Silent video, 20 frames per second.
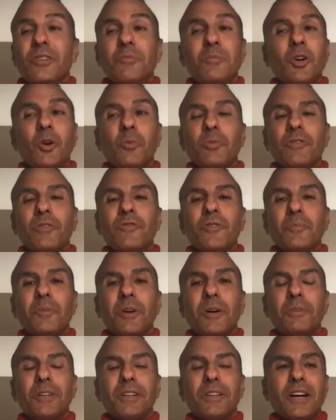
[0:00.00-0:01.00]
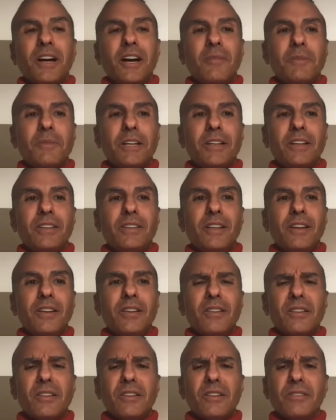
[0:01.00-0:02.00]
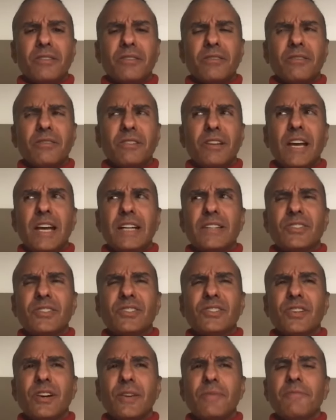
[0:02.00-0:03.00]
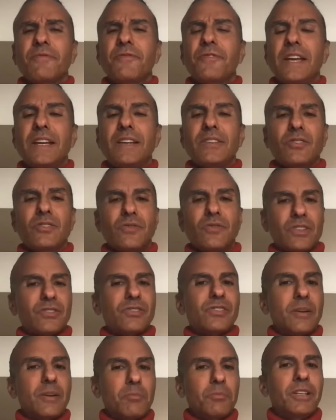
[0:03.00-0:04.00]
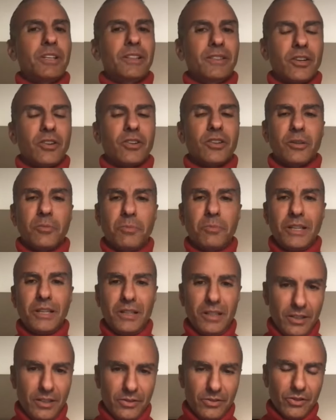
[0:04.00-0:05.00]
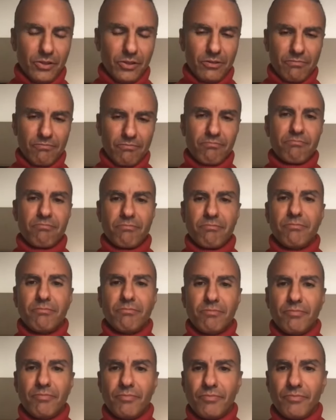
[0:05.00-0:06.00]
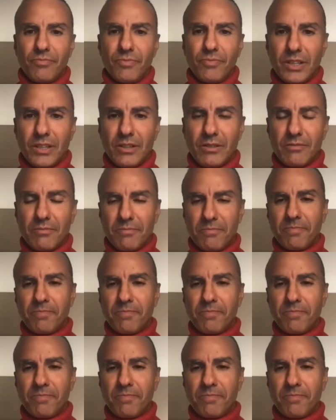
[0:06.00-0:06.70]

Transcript: going to be open for public comment, and they are at some phase of assembling their committee. So, yeah.